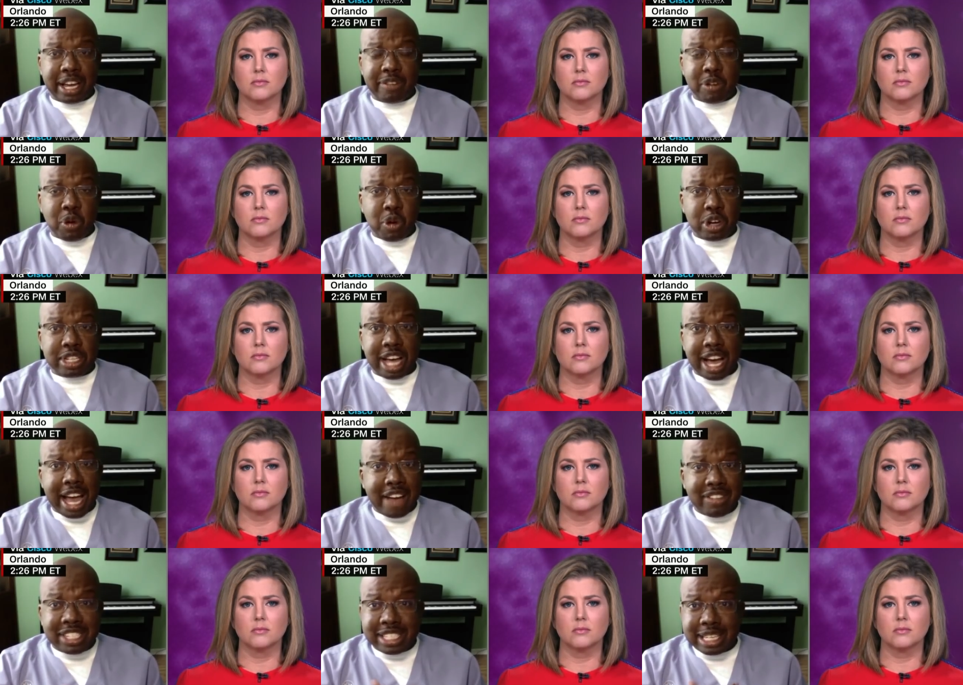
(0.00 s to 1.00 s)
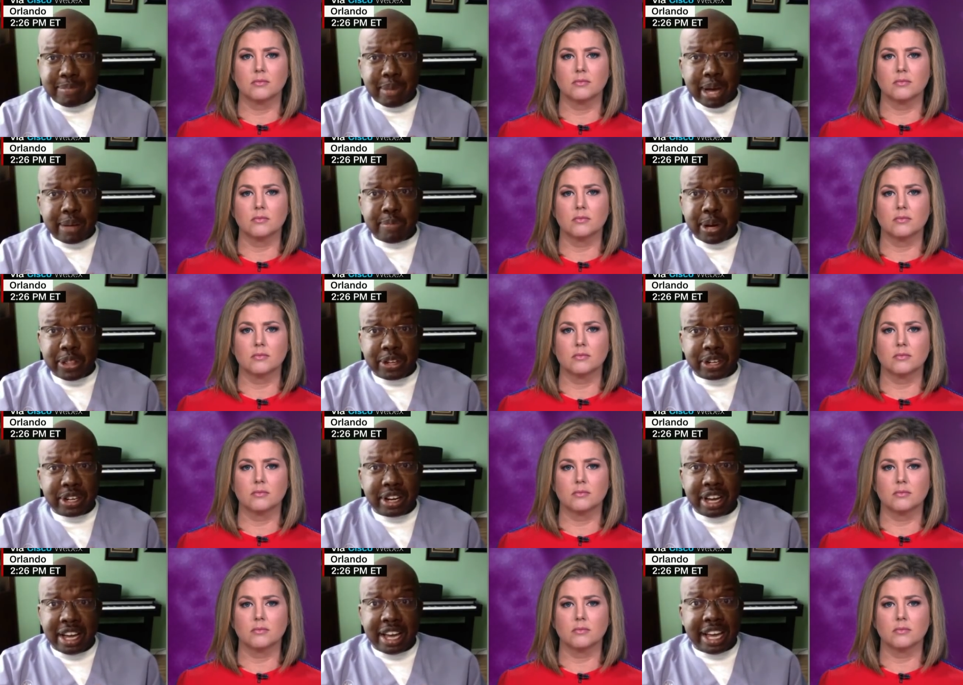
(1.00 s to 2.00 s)
Speaker 1: And of course, I haven't seen my
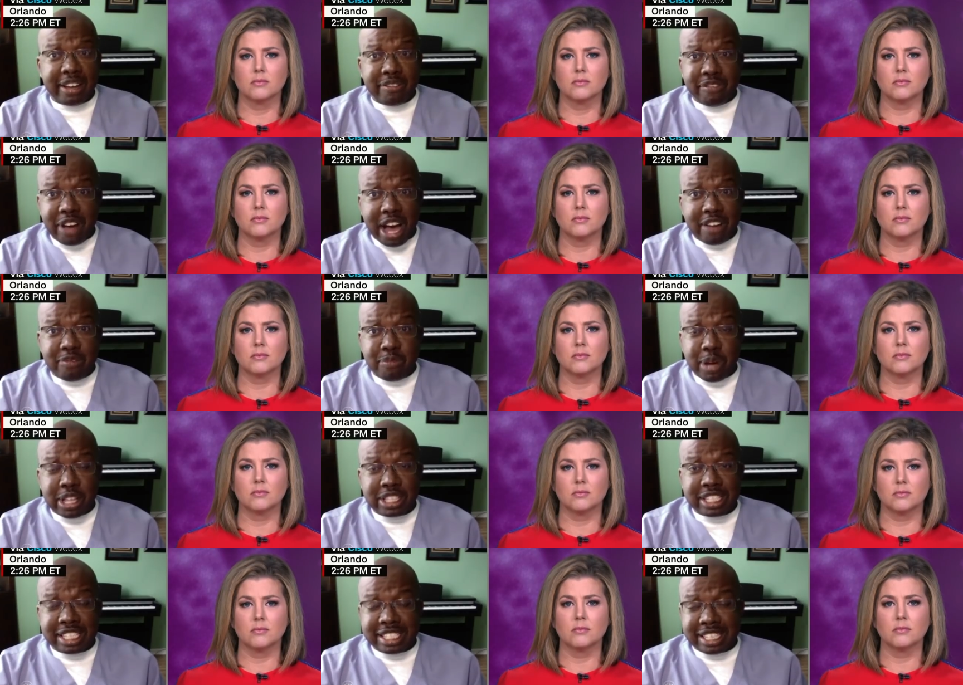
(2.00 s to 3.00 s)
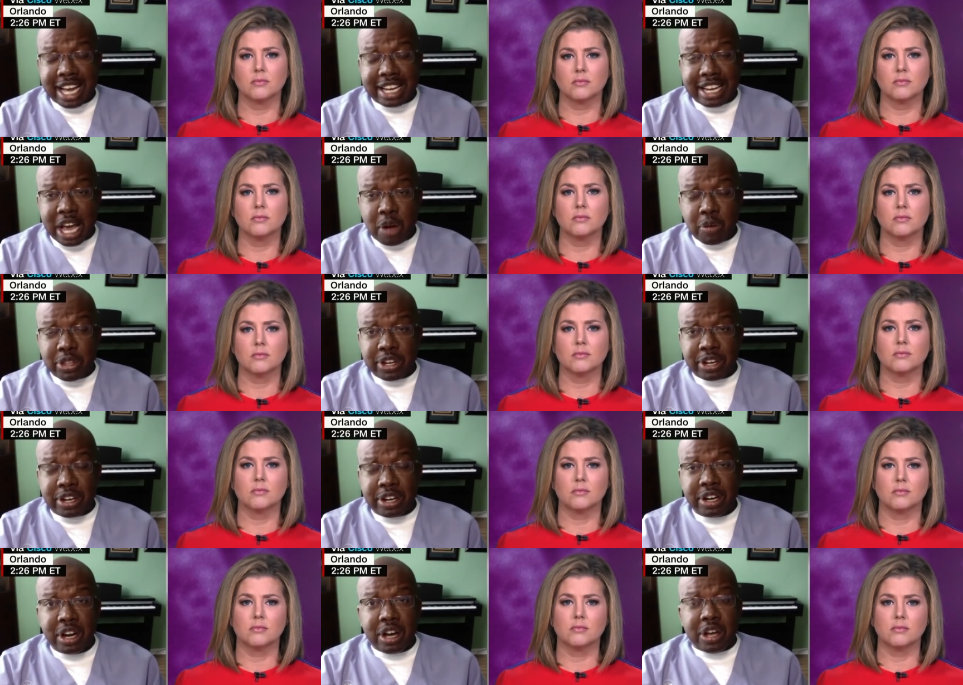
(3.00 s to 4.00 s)
mother in five months and sat down with
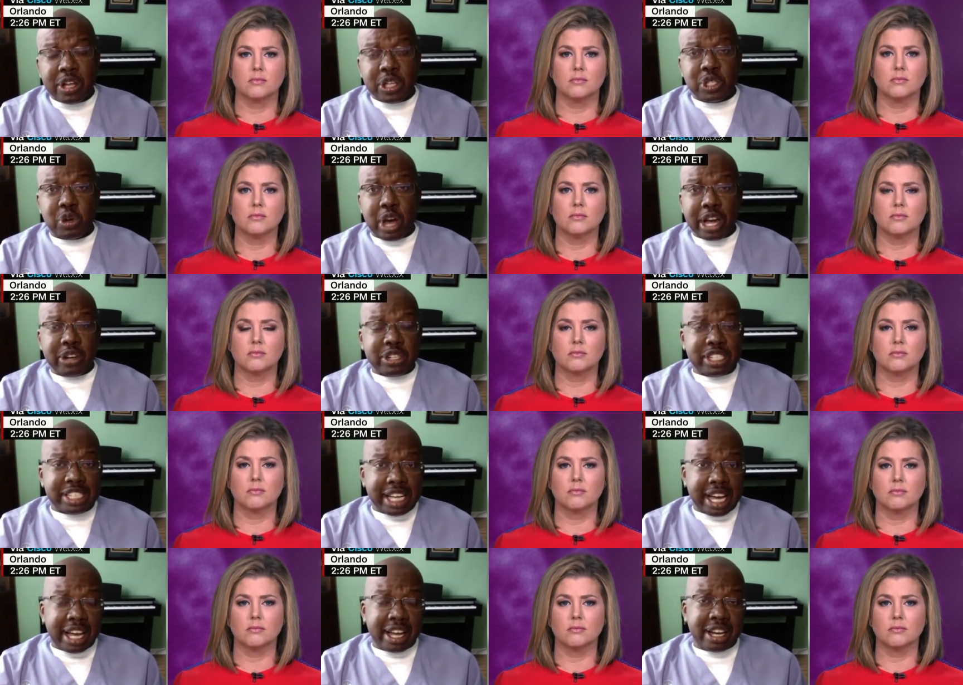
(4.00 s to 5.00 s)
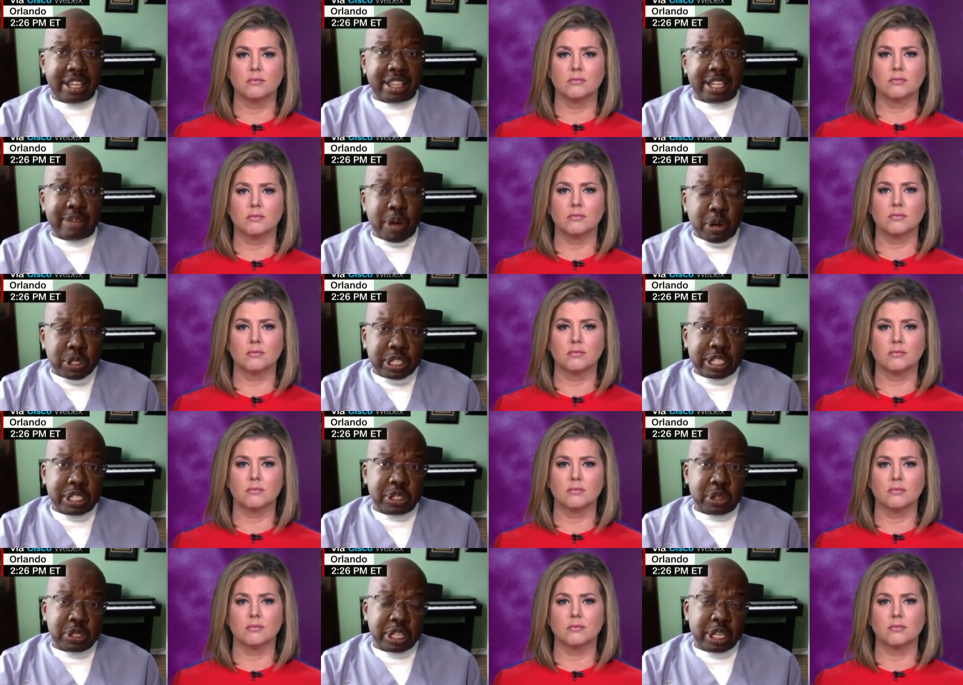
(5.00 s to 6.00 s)
her. So I understand the emotion
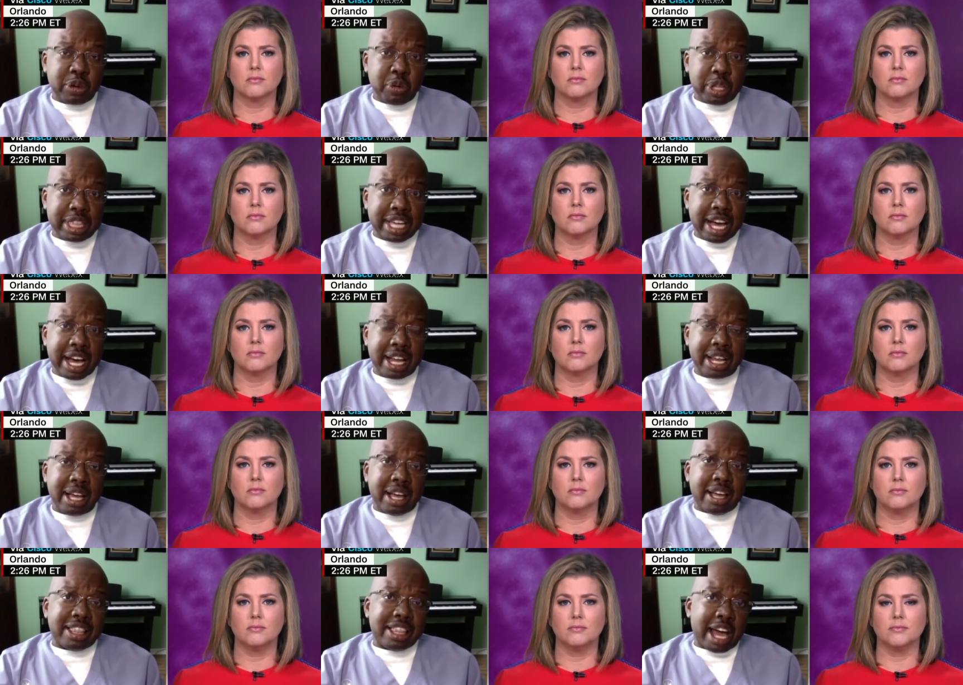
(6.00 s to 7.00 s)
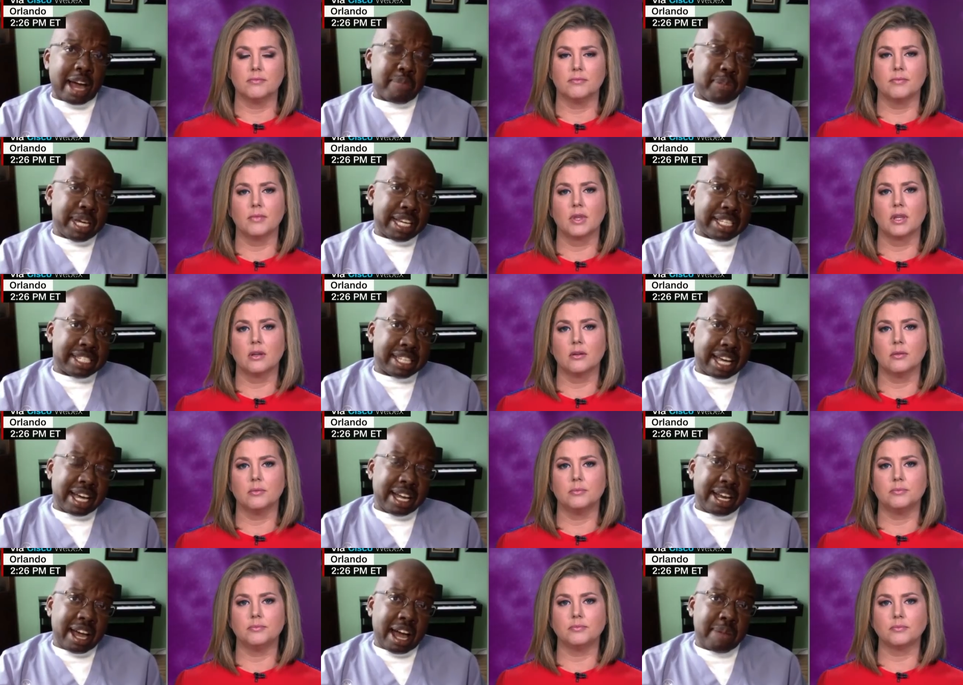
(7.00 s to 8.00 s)
associated with that. That being
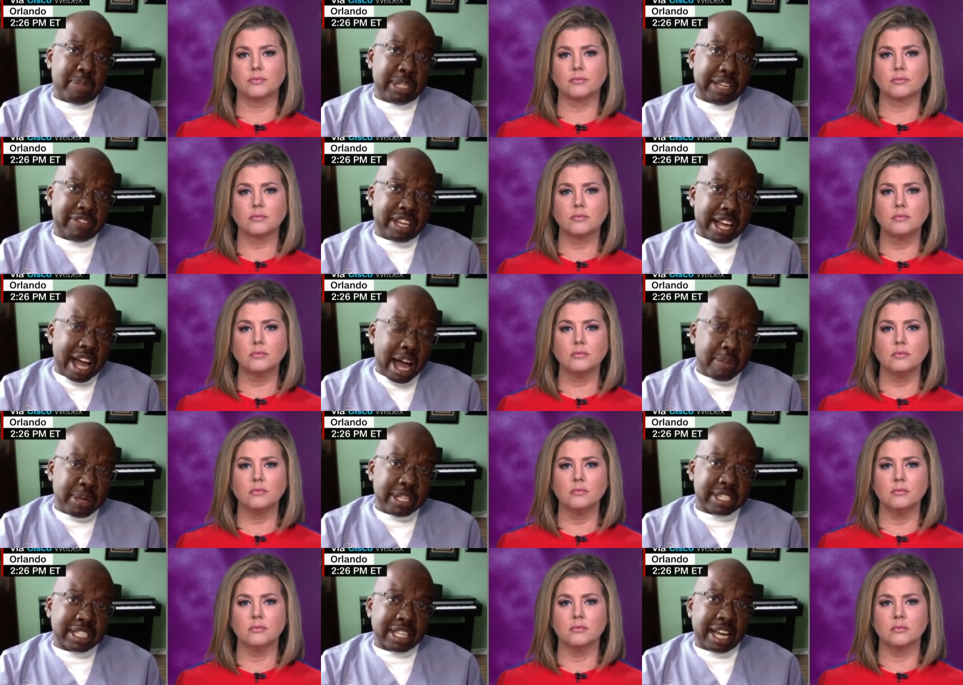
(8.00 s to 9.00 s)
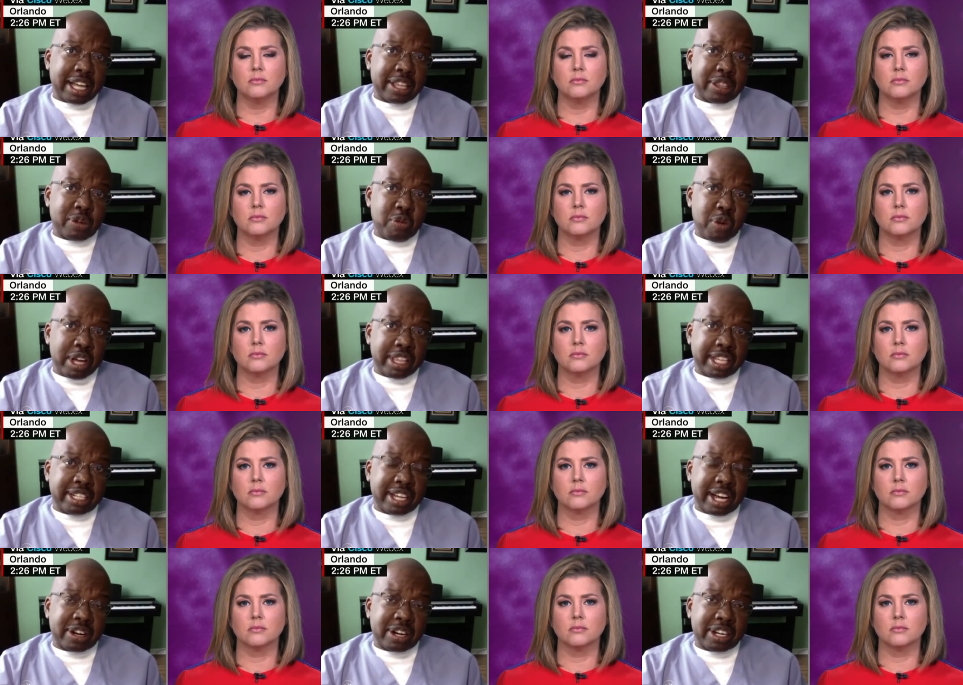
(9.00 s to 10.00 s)
said, I believe that comments like the one that,
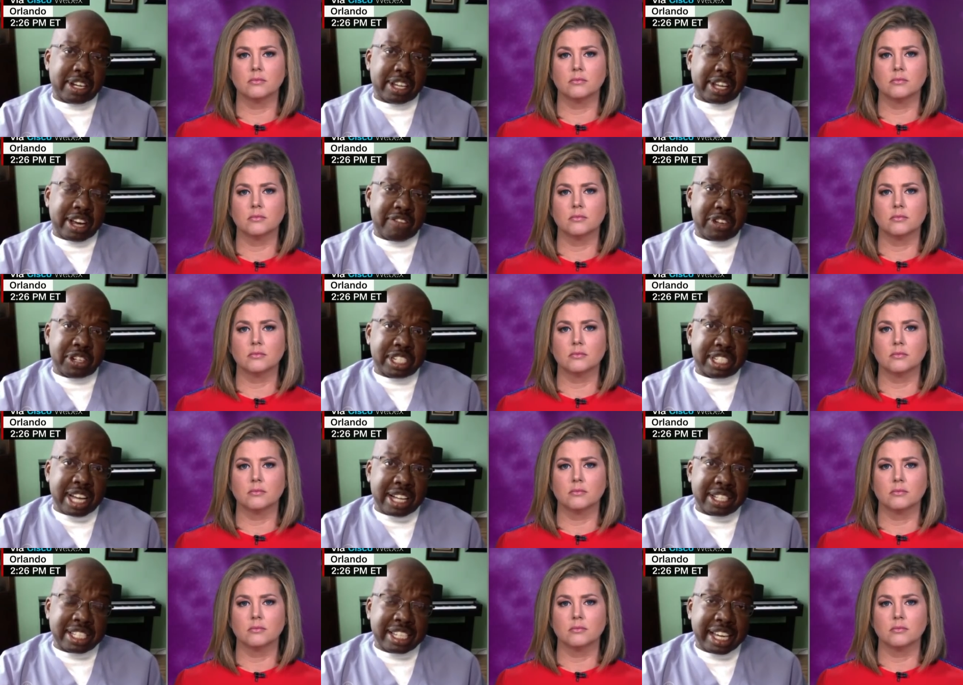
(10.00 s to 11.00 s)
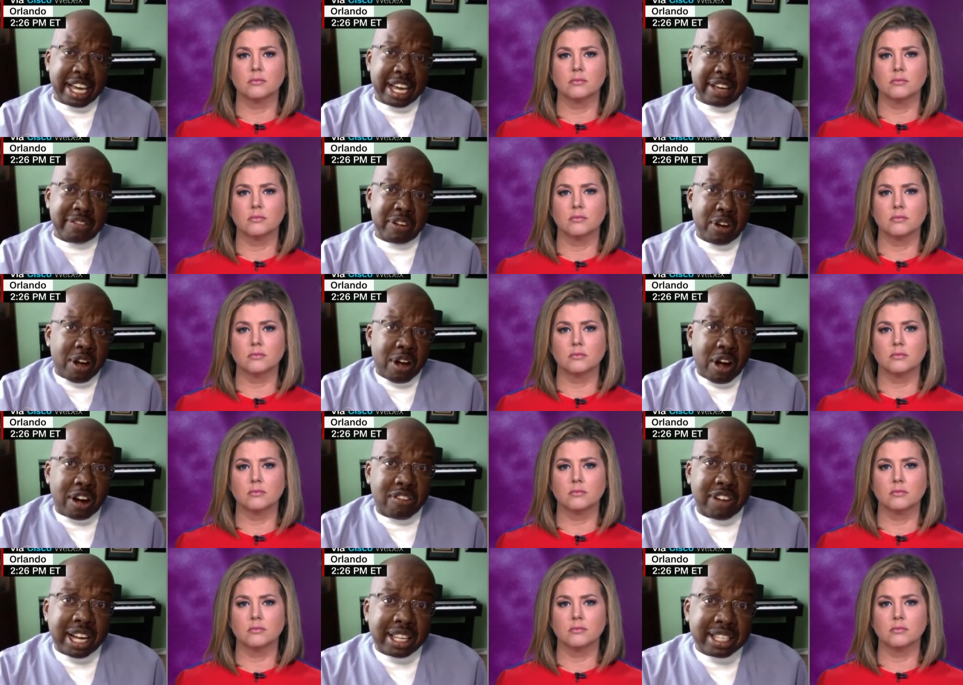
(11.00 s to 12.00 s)
that Governor DeSantis gave are
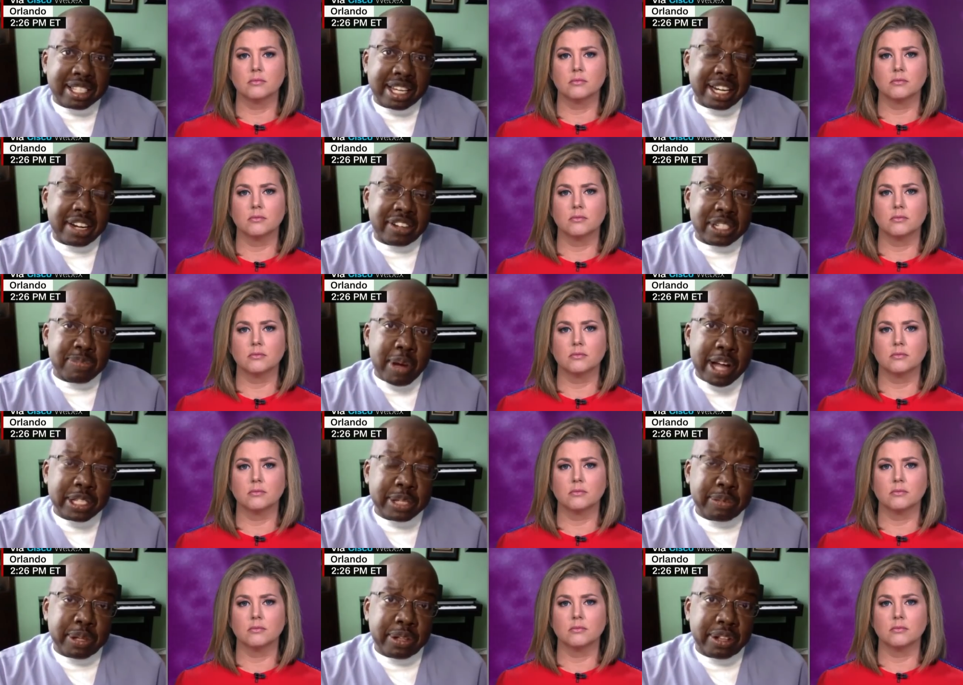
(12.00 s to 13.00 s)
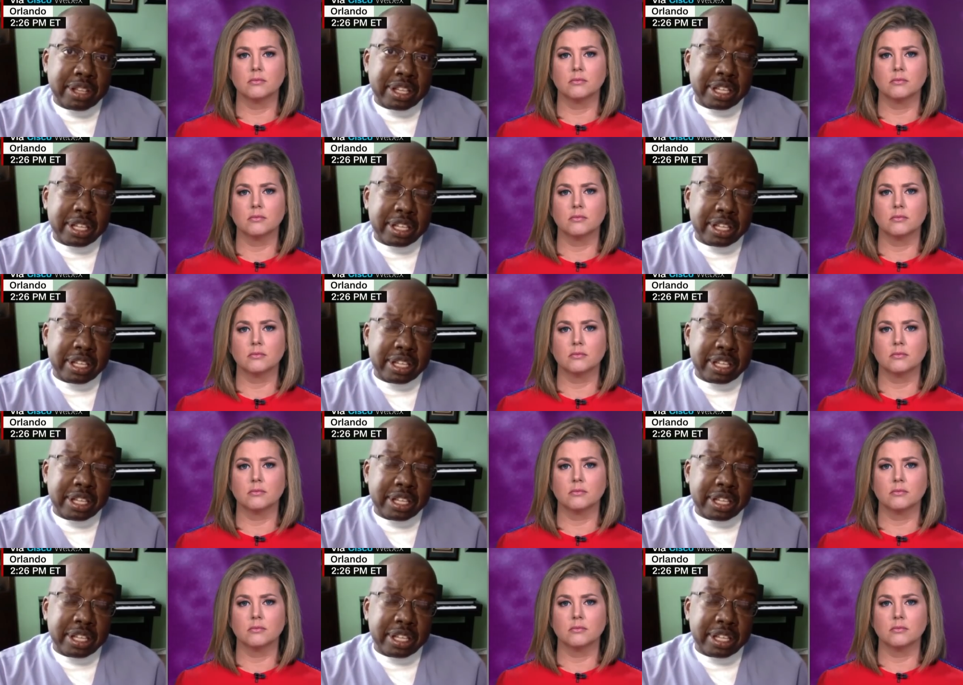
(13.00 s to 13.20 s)
reckless and irresponsible.